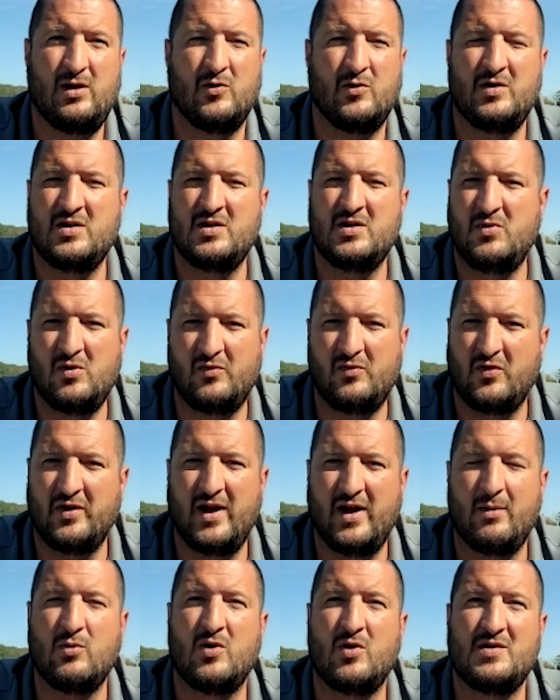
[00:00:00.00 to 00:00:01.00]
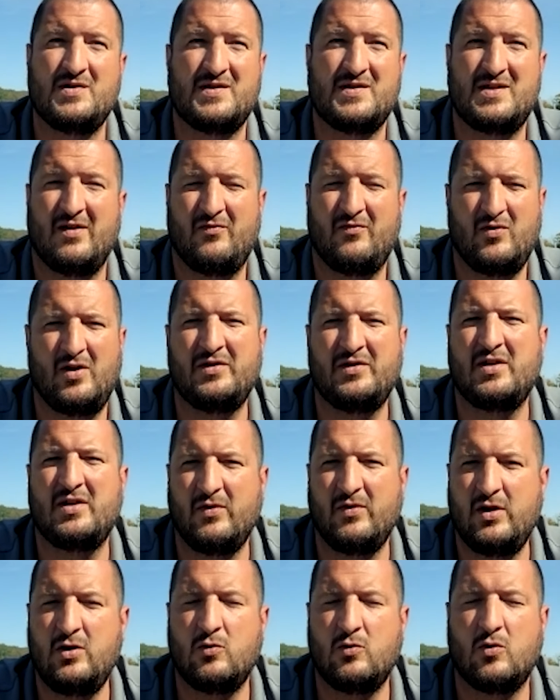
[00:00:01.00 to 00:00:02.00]
these beautiful neighborhoods and stuff,
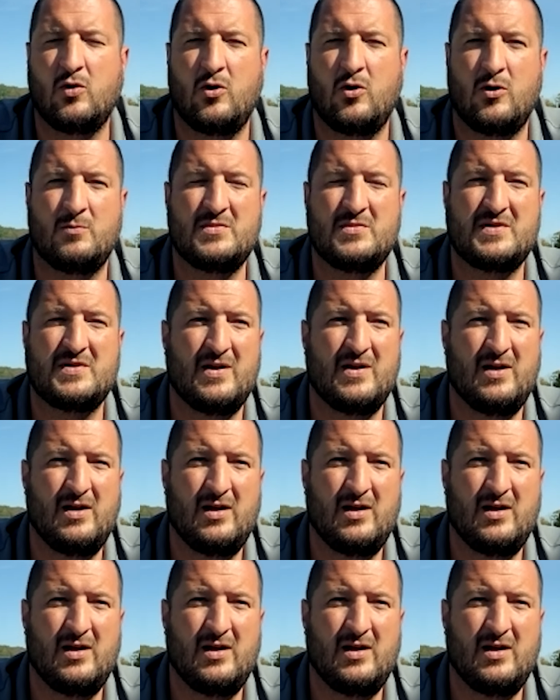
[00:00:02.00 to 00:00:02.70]
relatively newer homes.